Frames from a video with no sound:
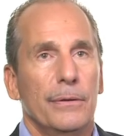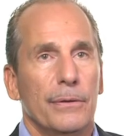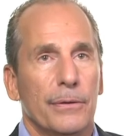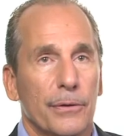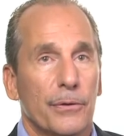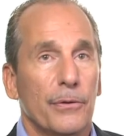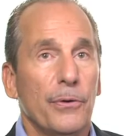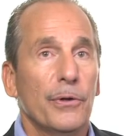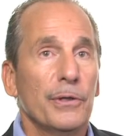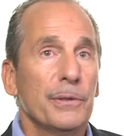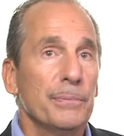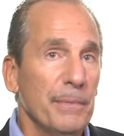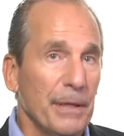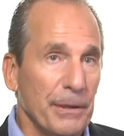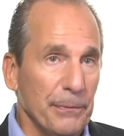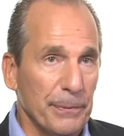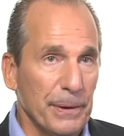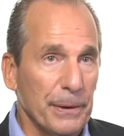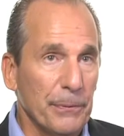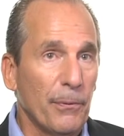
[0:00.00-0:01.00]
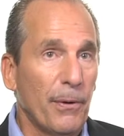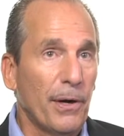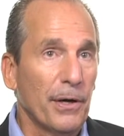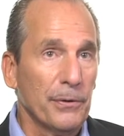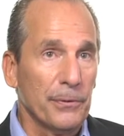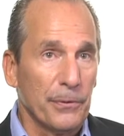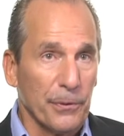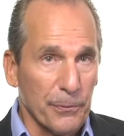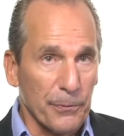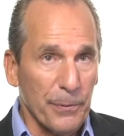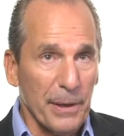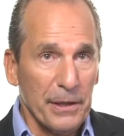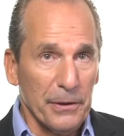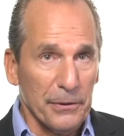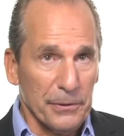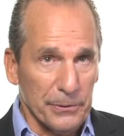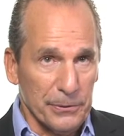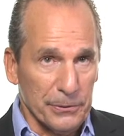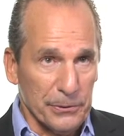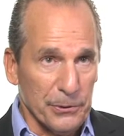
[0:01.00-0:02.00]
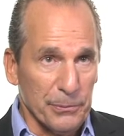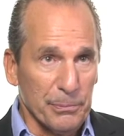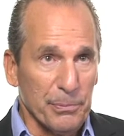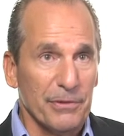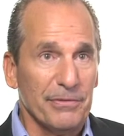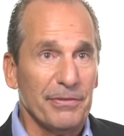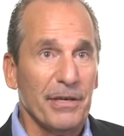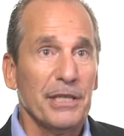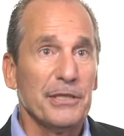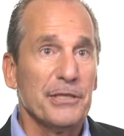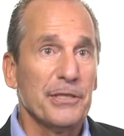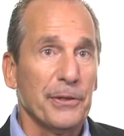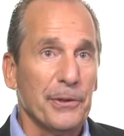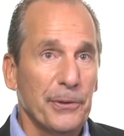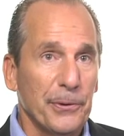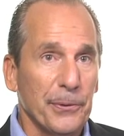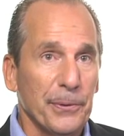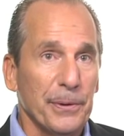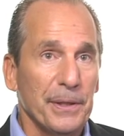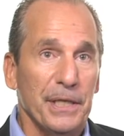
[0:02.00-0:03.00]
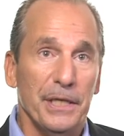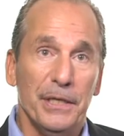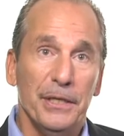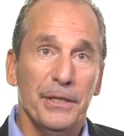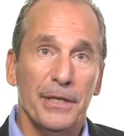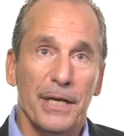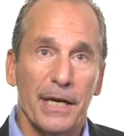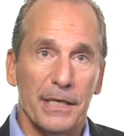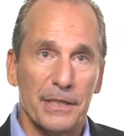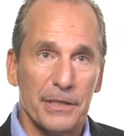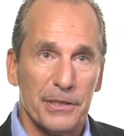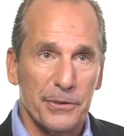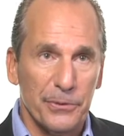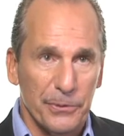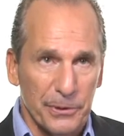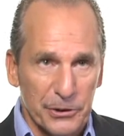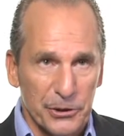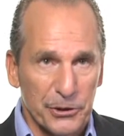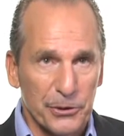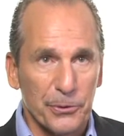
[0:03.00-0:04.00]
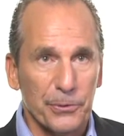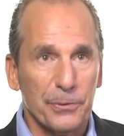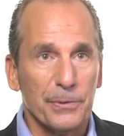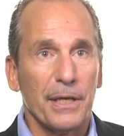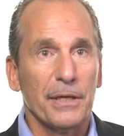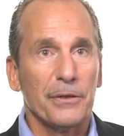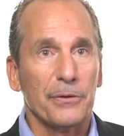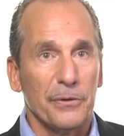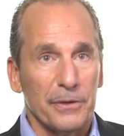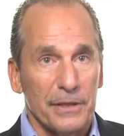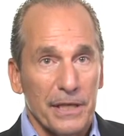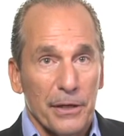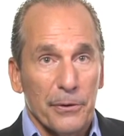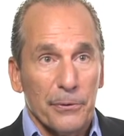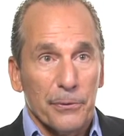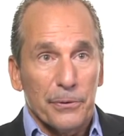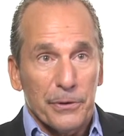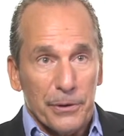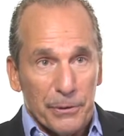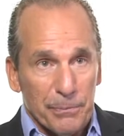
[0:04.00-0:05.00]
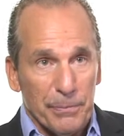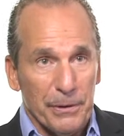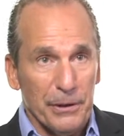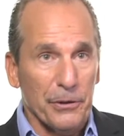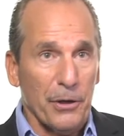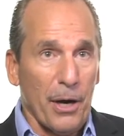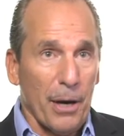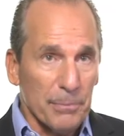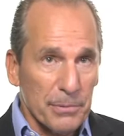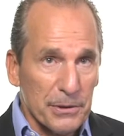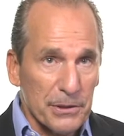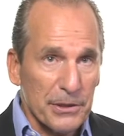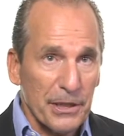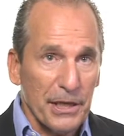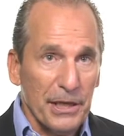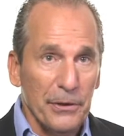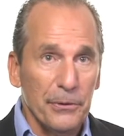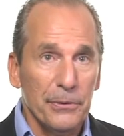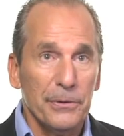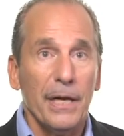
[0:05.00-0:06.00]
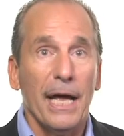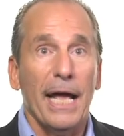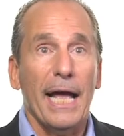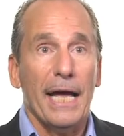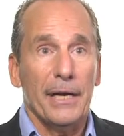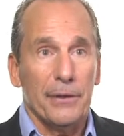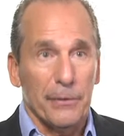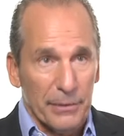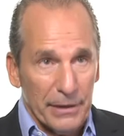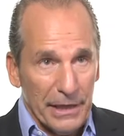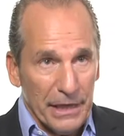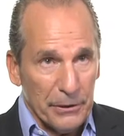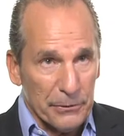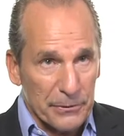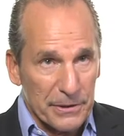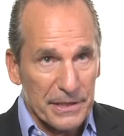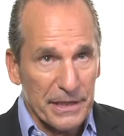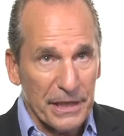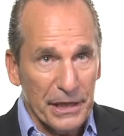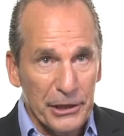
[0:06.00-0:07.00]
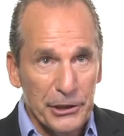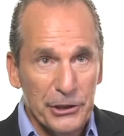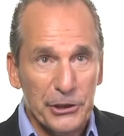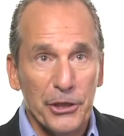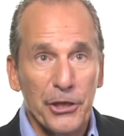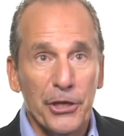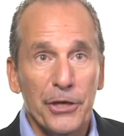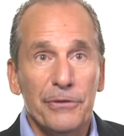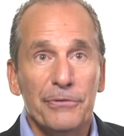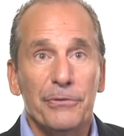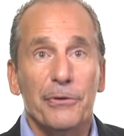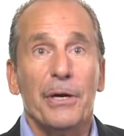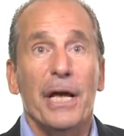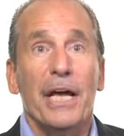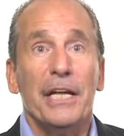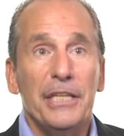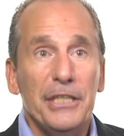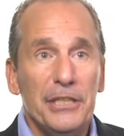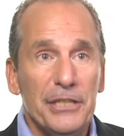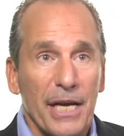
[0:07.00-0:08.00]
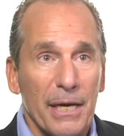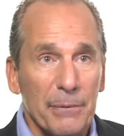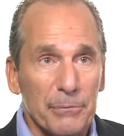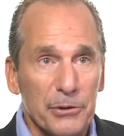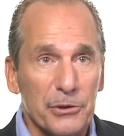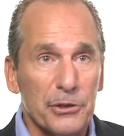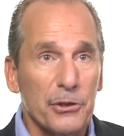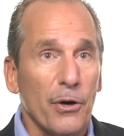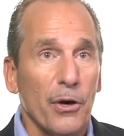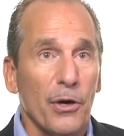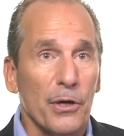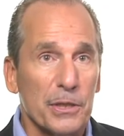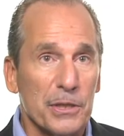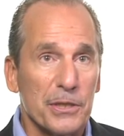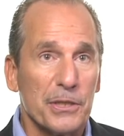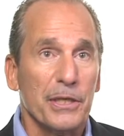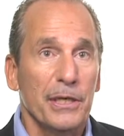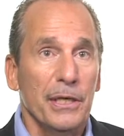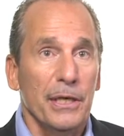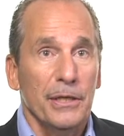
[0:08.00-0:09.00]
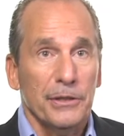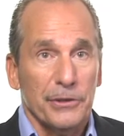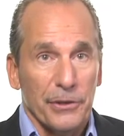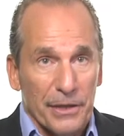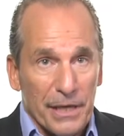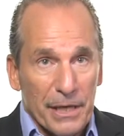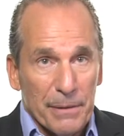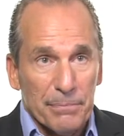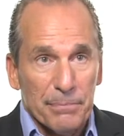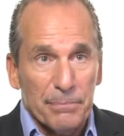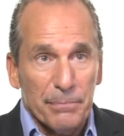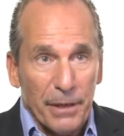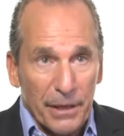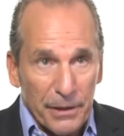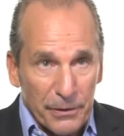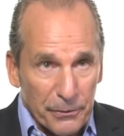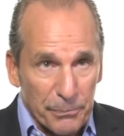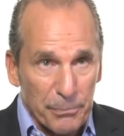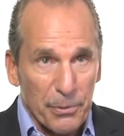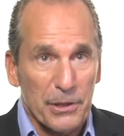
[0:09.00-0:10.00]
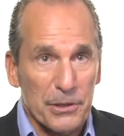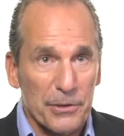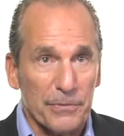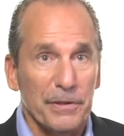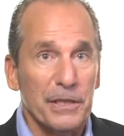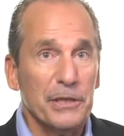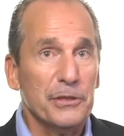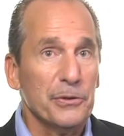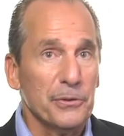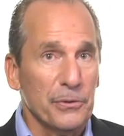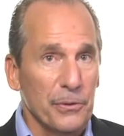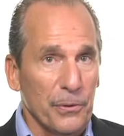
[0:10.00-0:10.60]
The court may require the creditor to provide security as to ensure that the debtor can be compensated at a later stage for any damage caused to them by the preservation